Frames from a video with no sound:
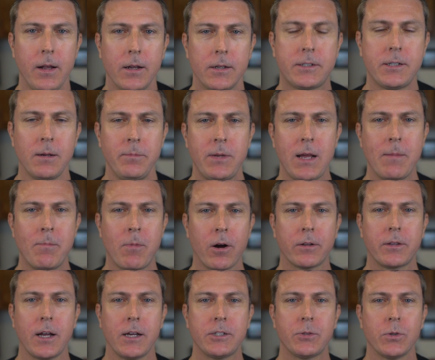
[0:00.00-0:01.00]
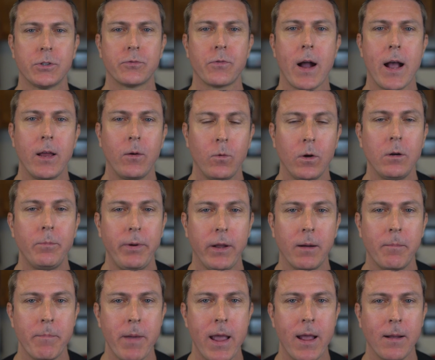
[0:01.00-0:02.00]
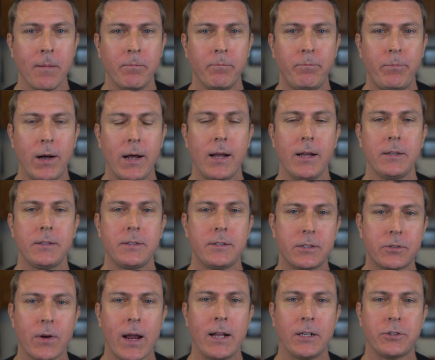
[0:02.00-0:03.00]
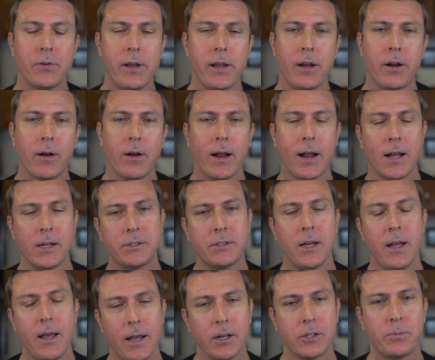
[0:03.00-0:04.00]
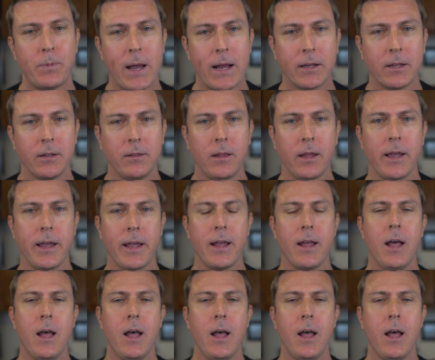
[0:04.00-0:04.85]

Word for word: Someday Mark Dice was right will be a meme, but strangely or I guess expectedly,